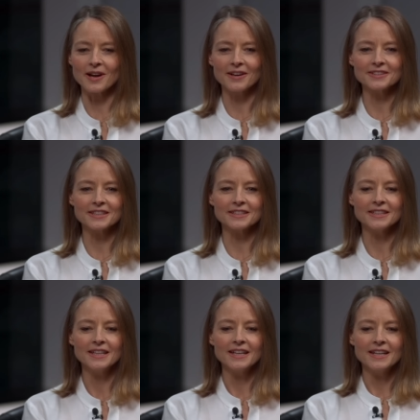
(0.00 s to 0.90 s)
ground, and
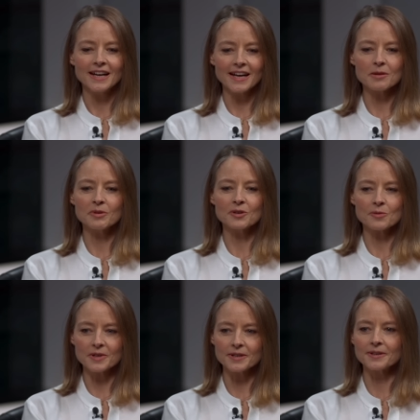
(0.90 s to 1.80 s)
I had a big
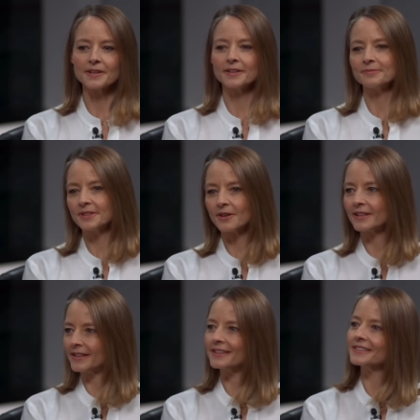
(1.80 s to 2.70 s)
career, and I, you know,
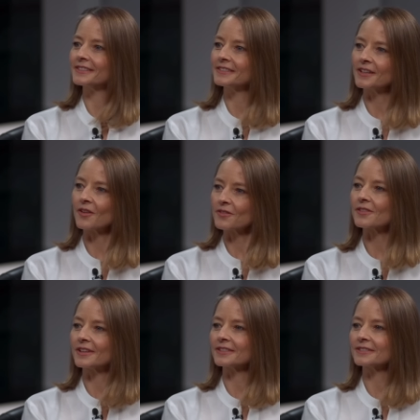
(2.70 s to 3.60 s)
had kids and did other right.
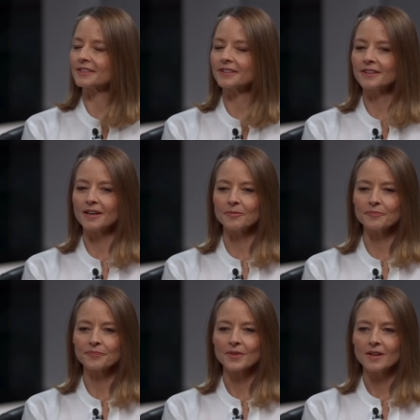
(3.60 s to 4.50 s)
things, and
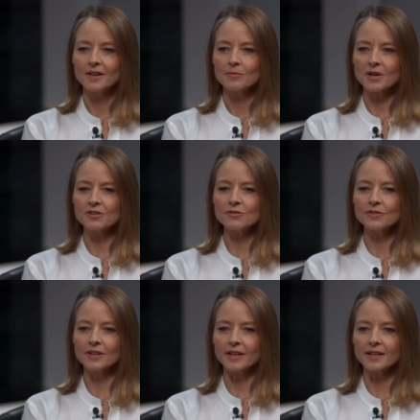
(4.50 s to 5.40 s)
um, but I do
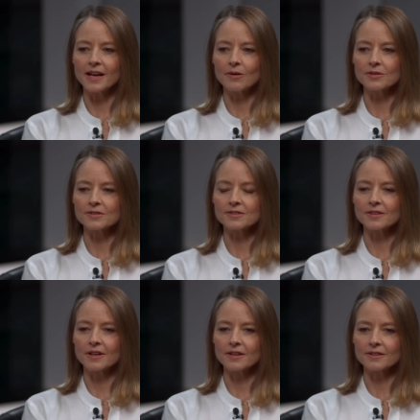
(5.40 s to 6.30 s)
feel like now is
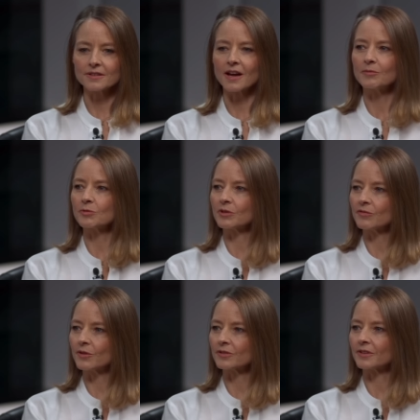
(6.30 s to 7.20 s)
uh, the time to really
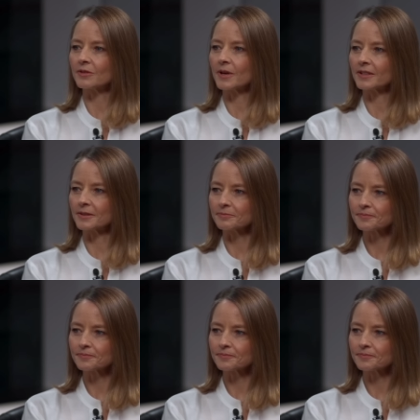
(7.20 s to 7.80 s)
focus on directing.